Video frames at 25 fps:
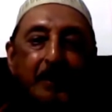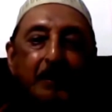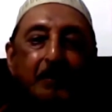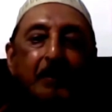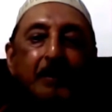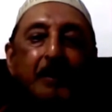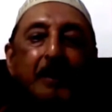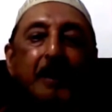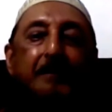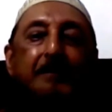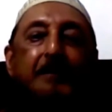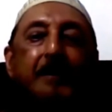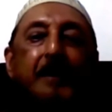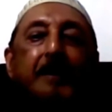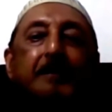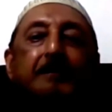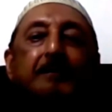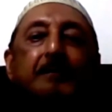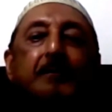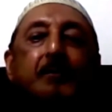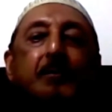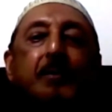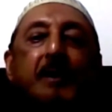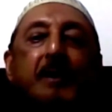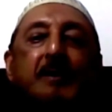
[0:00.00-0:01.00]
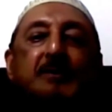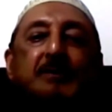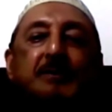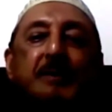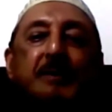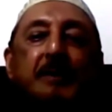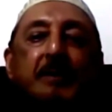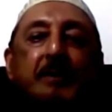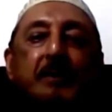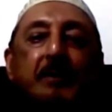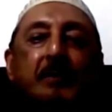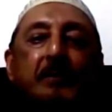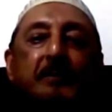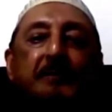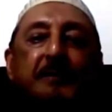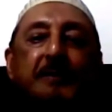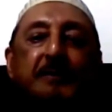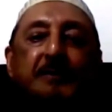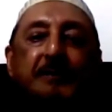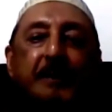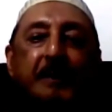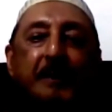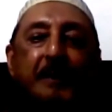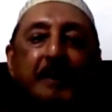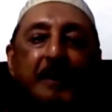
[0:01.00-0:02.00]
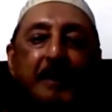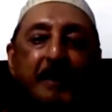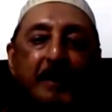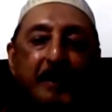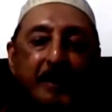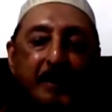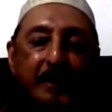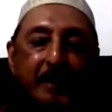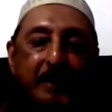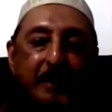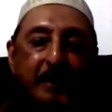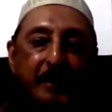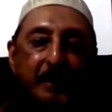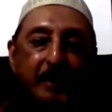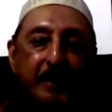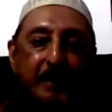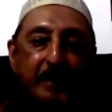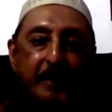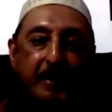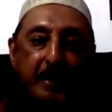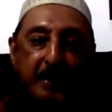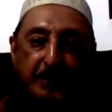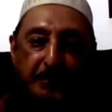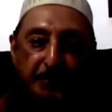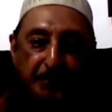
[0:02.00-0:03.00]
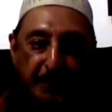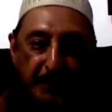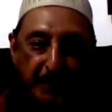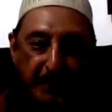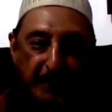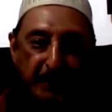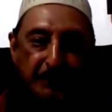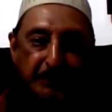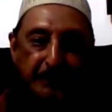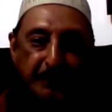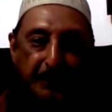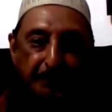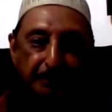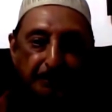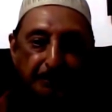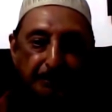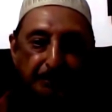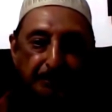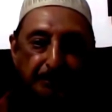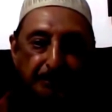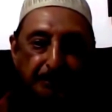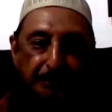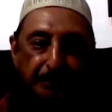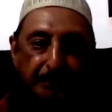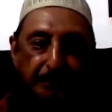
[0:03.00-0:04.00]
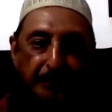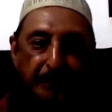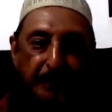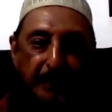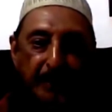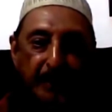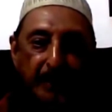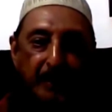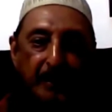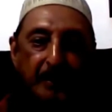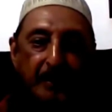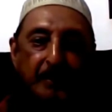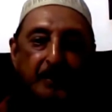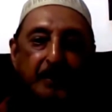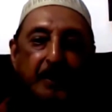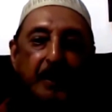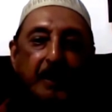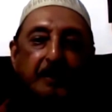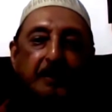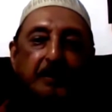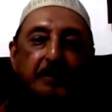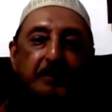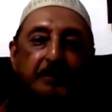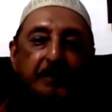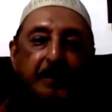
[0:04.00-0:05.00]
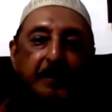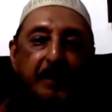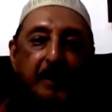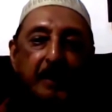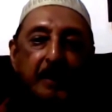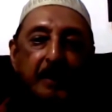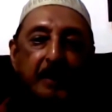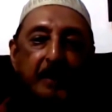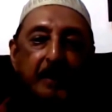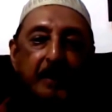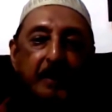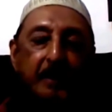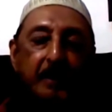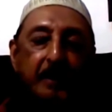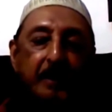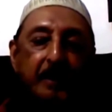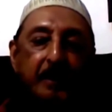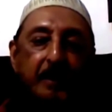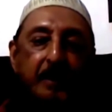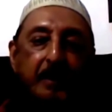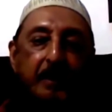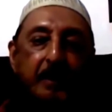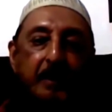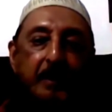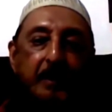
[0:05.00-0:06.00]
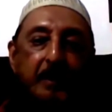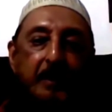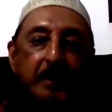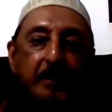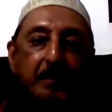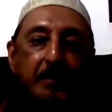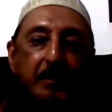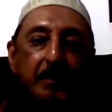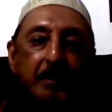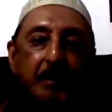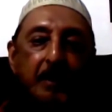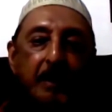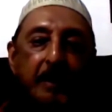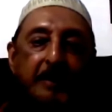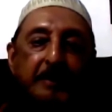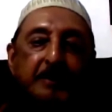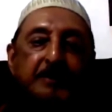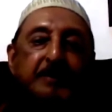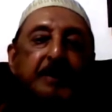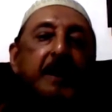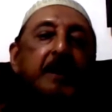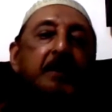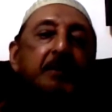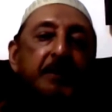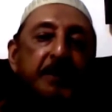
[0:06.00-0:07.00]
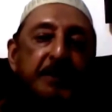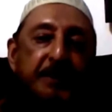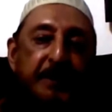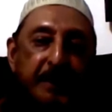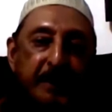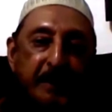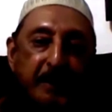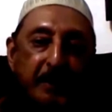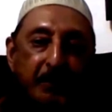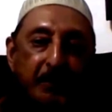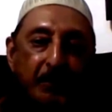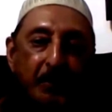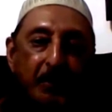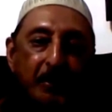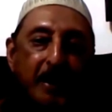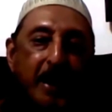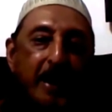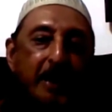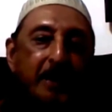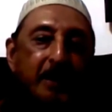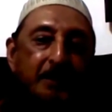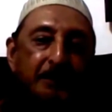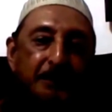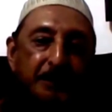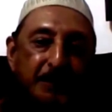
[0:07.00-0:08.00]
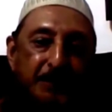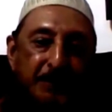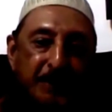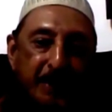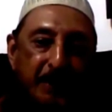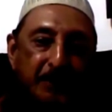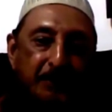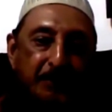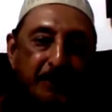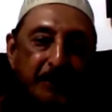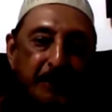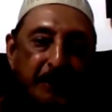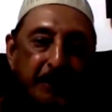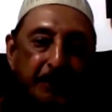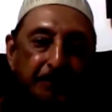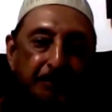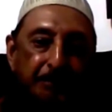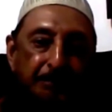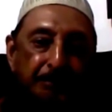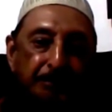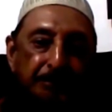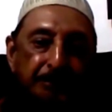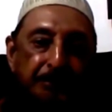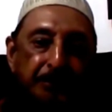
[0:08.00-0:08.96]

They will never even question the official explanation. That is their integrity or lack of integrity.